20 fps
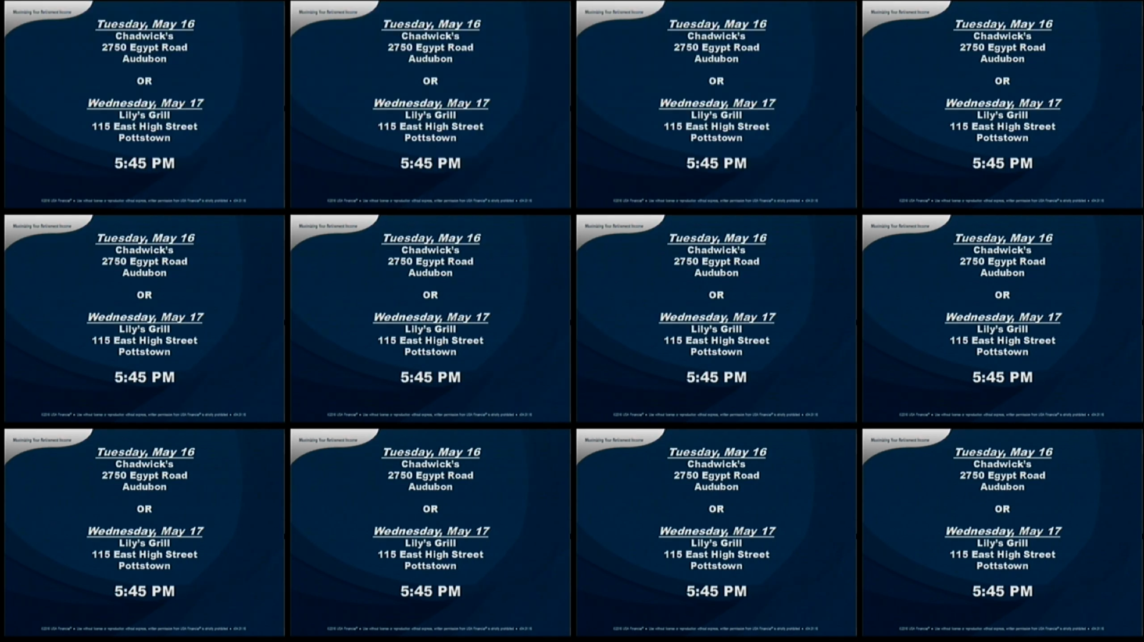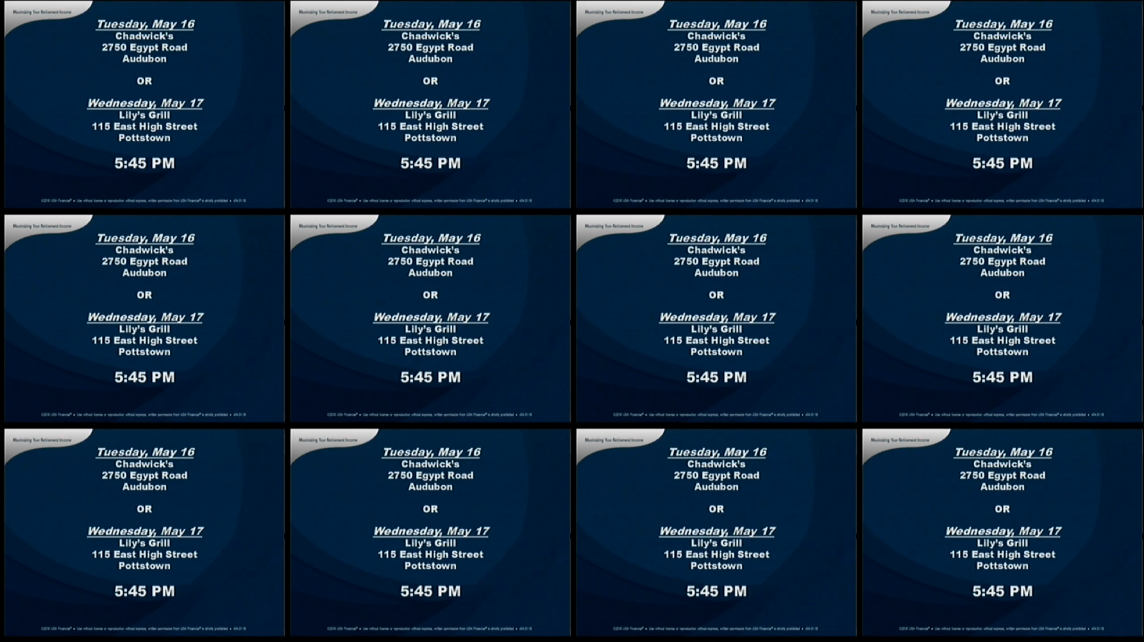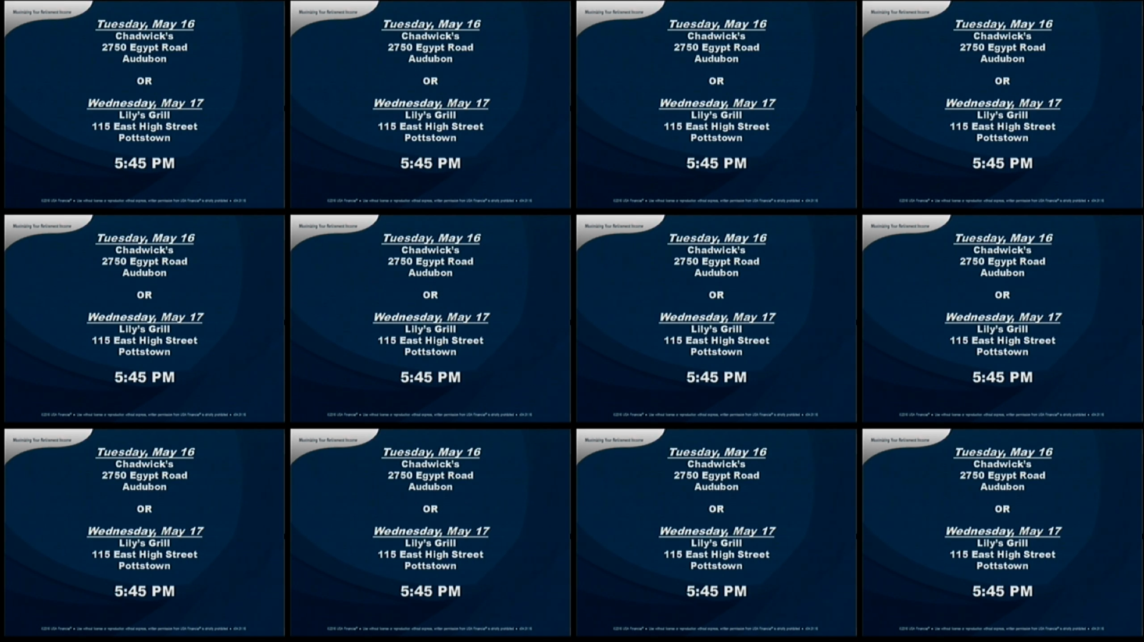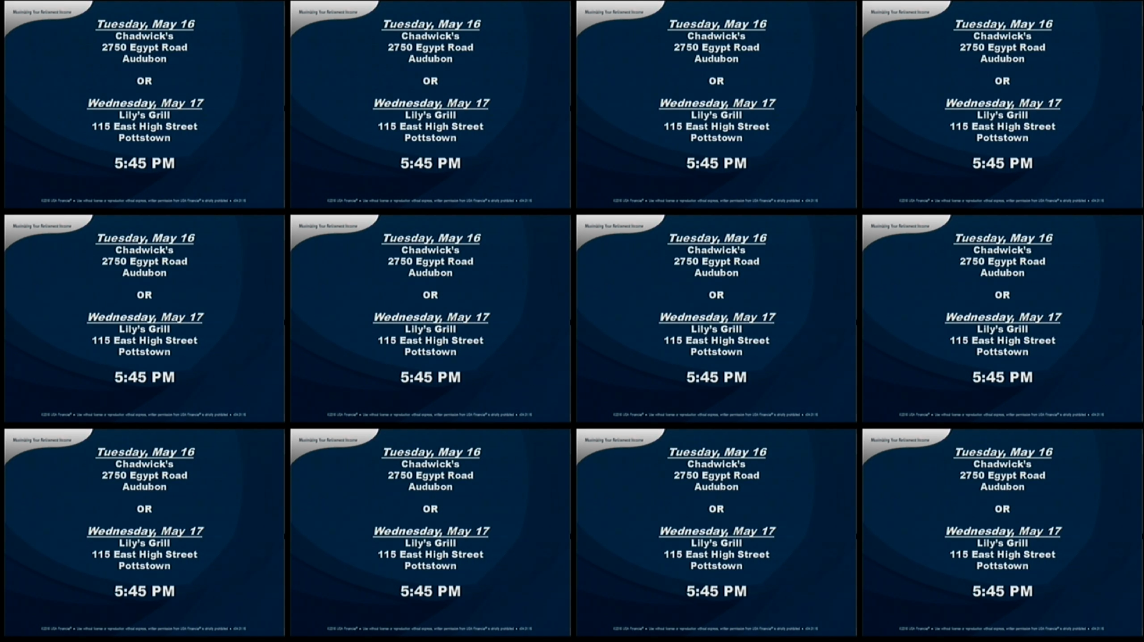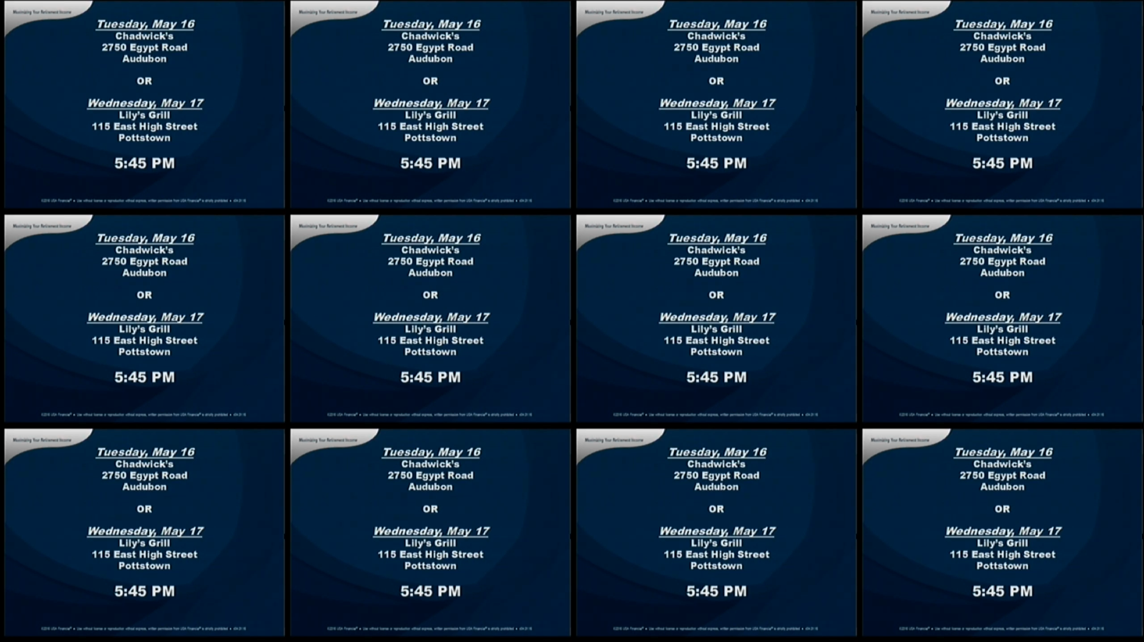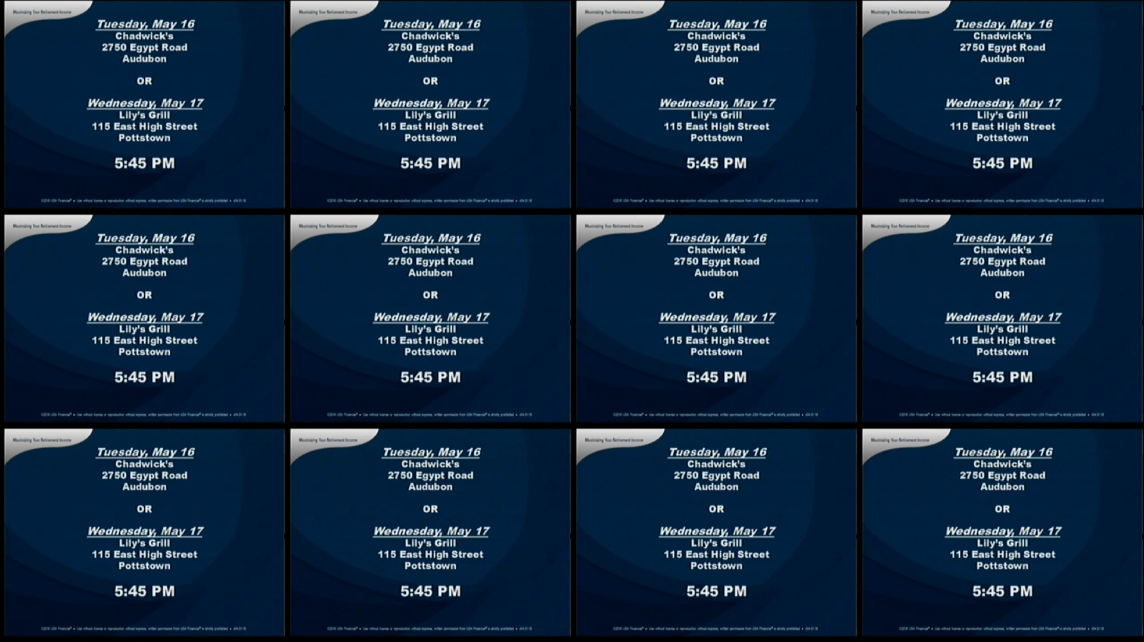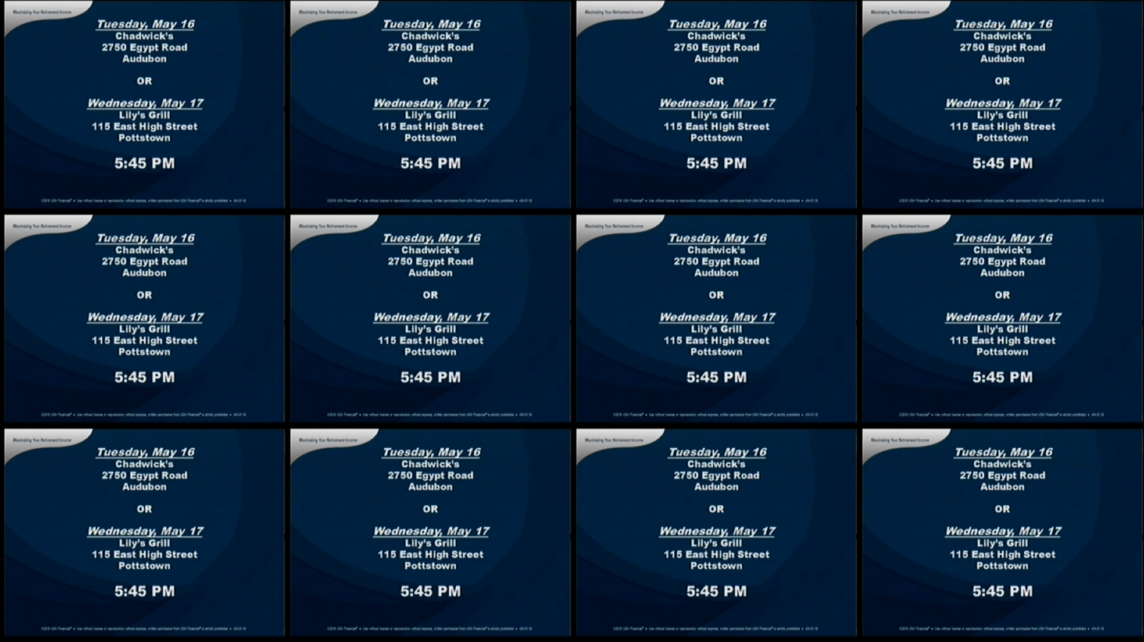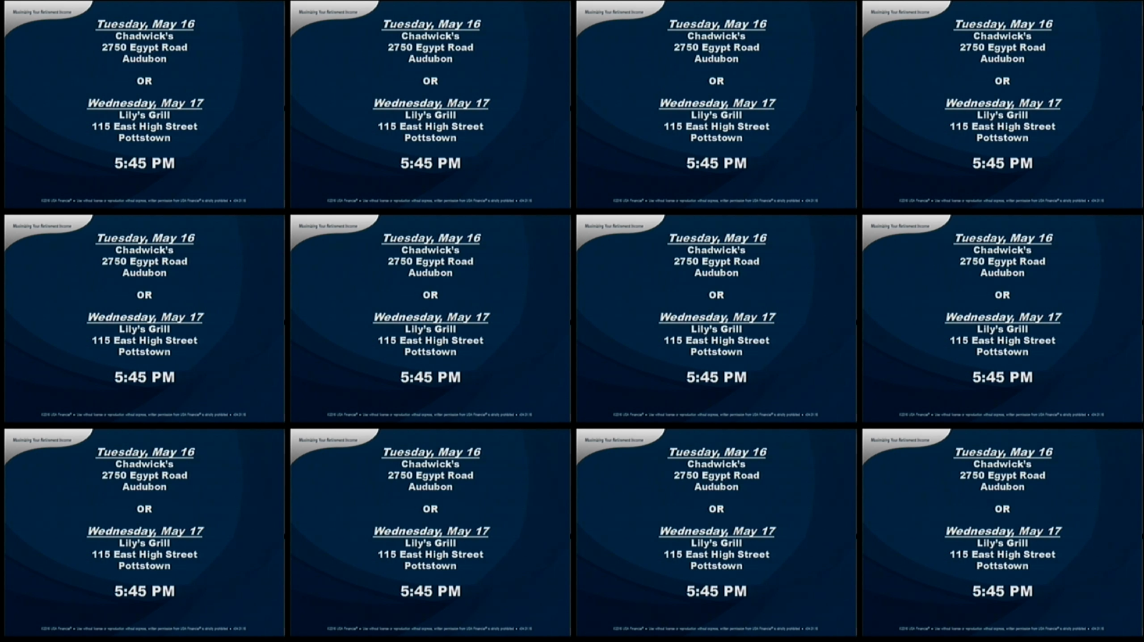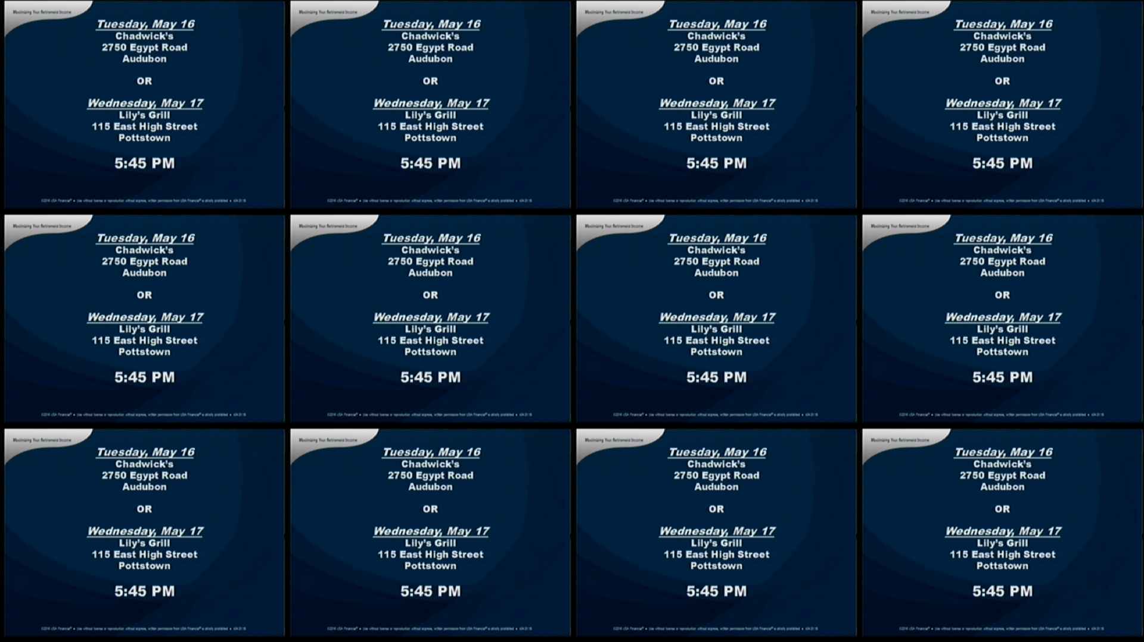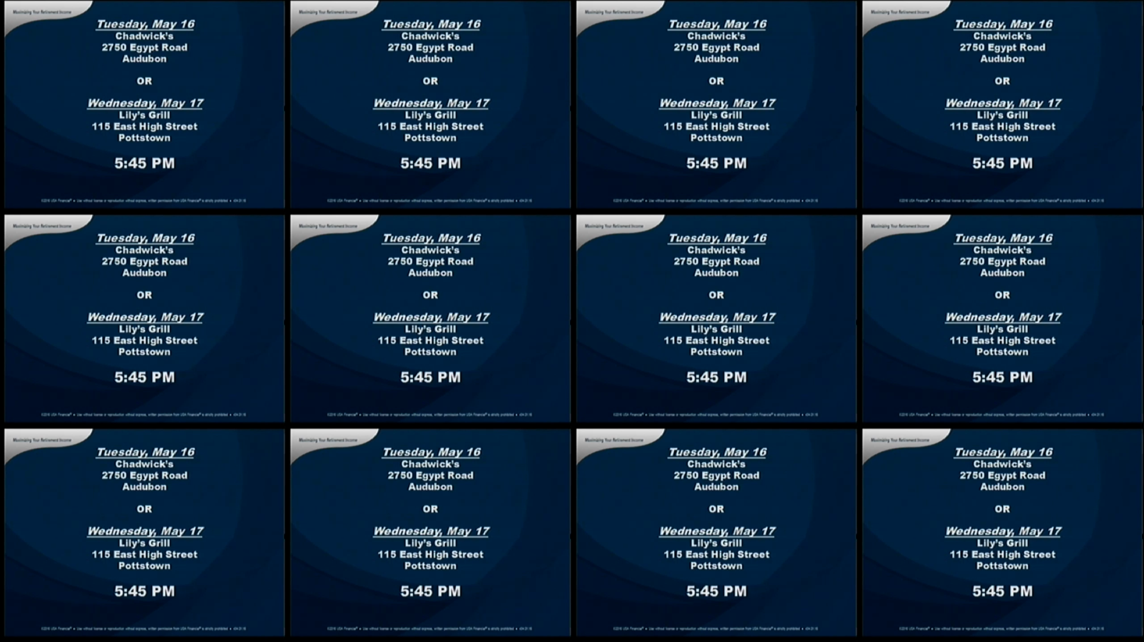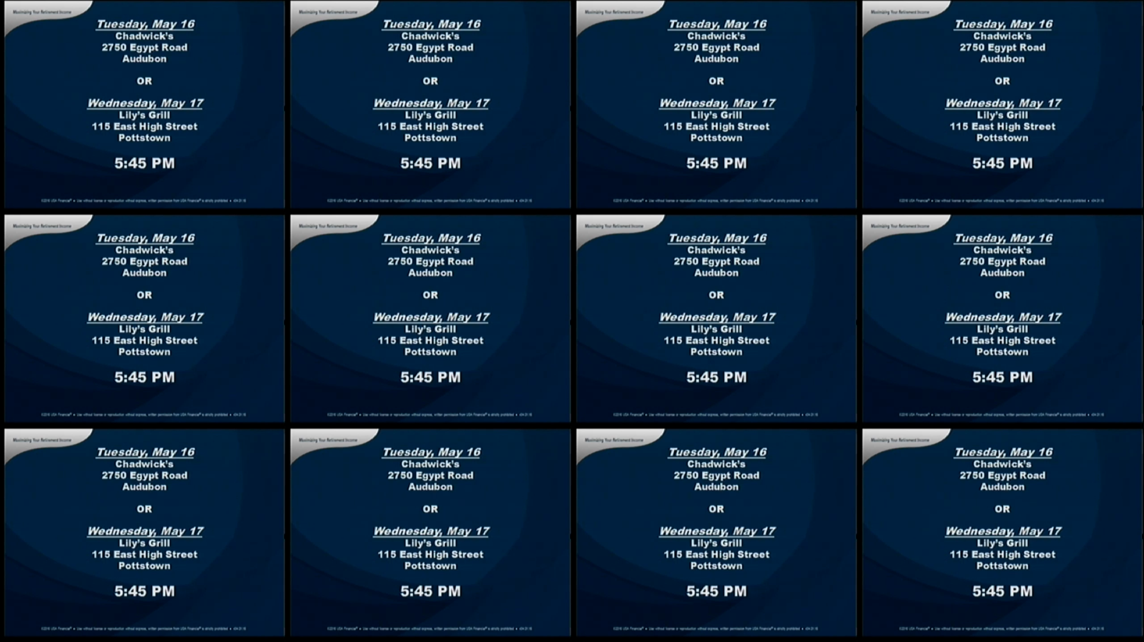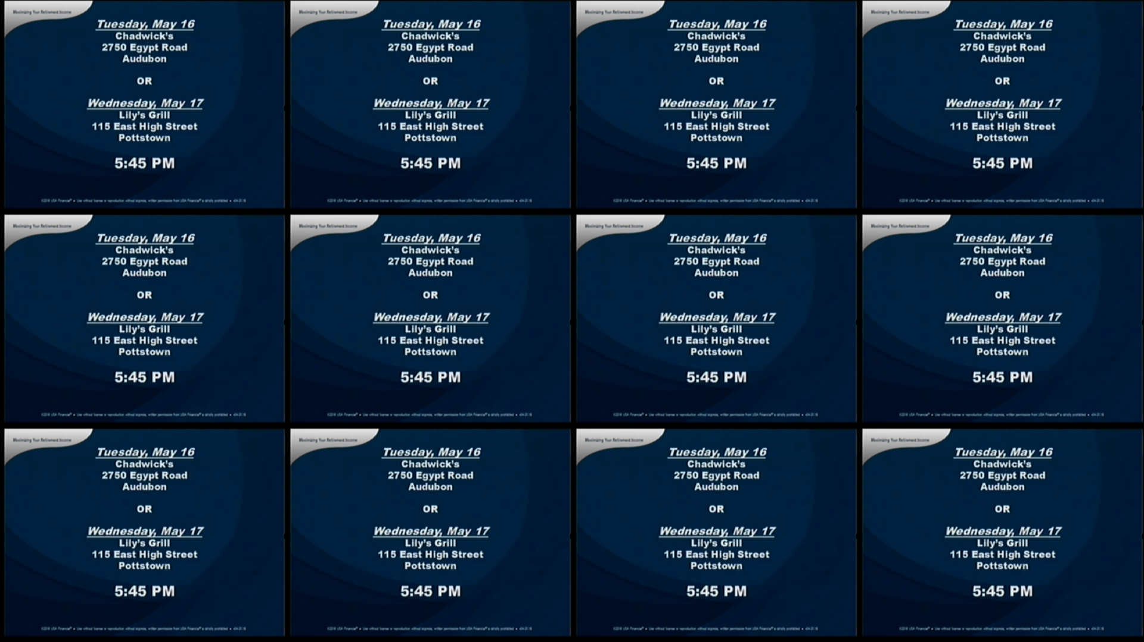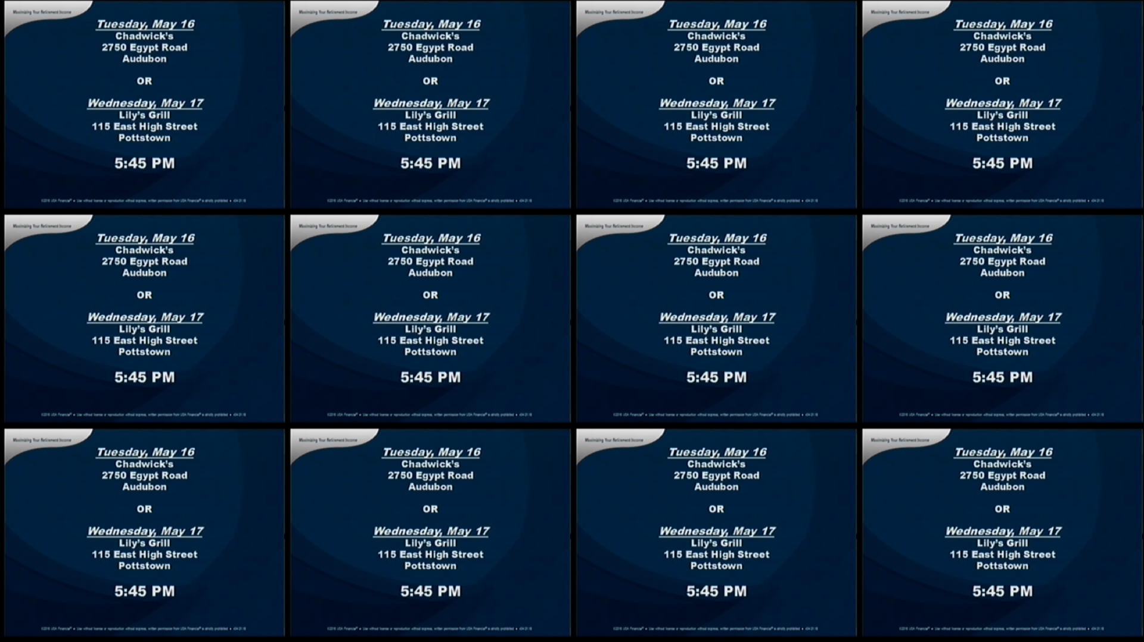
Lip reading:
[unreadable: no face in view]